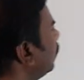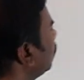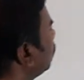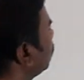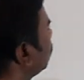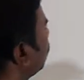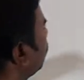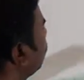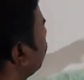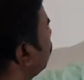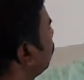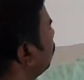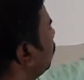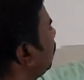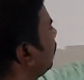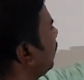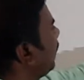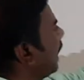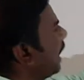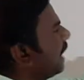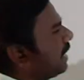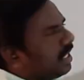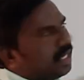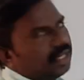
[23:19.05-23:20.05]
So,
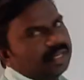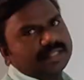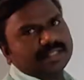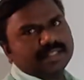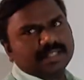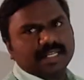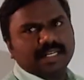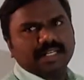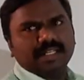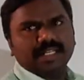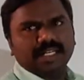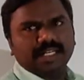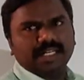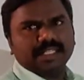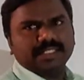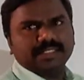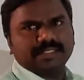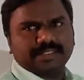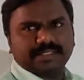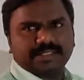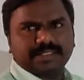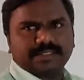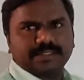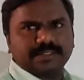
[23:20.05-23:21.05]
Daniell cell it
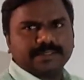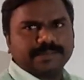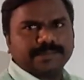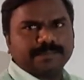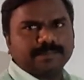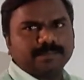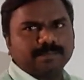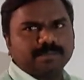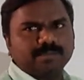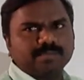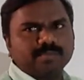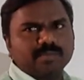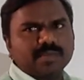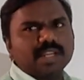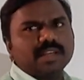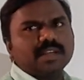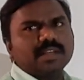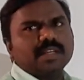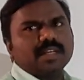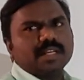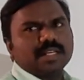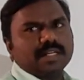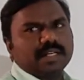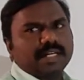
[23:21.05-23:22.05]
is.
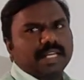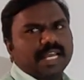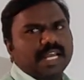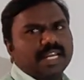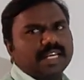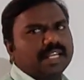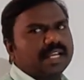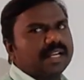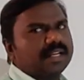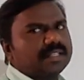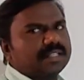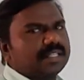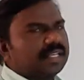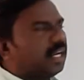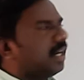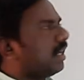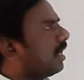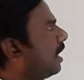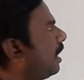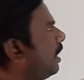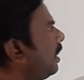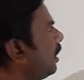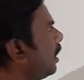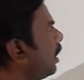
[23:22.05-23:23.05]
Daniell cell
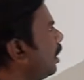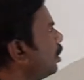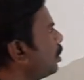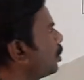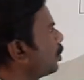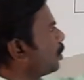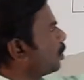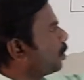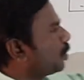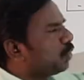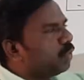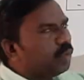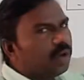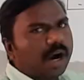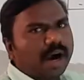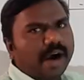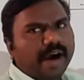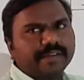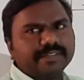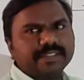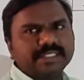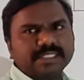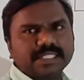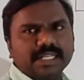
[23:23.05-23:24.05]
contains two
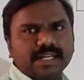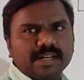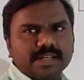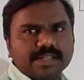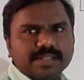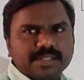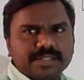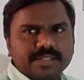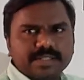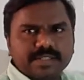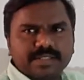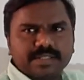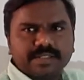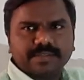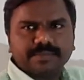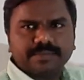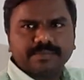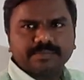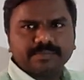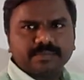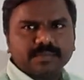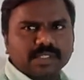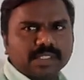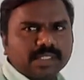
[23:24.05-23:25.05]
half cells.
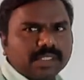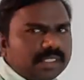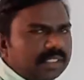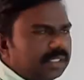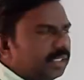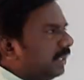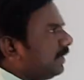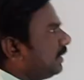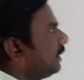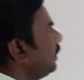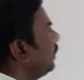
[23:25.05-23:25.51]
This